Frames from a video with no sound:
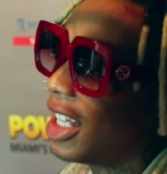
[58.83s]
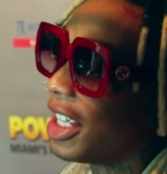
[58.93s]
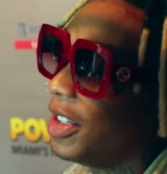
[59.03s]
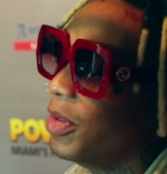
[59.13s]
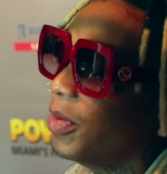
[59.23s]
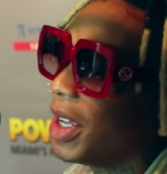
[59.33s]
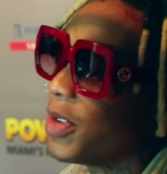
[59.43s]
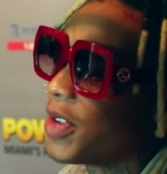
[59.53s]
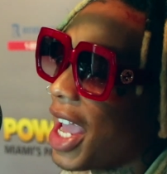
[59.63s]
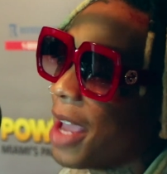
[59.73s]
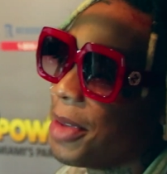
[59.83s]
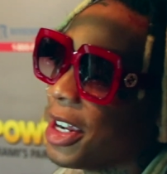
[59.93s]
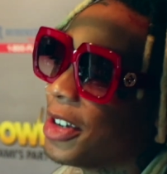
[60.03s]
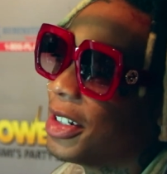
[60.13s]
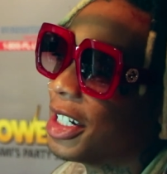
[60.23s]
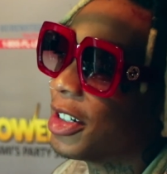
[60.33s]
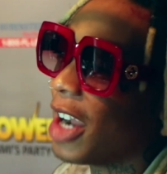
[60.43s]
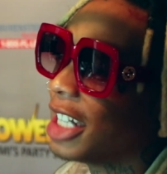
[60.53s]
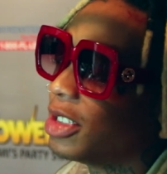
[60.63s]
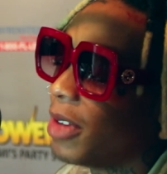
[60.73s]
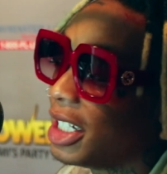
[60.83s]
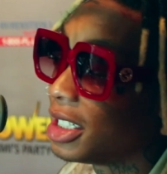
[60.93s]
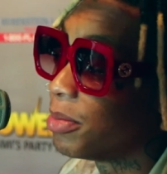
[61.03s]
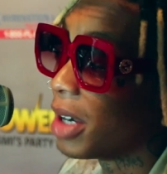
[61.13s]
Like when you came here on a graduation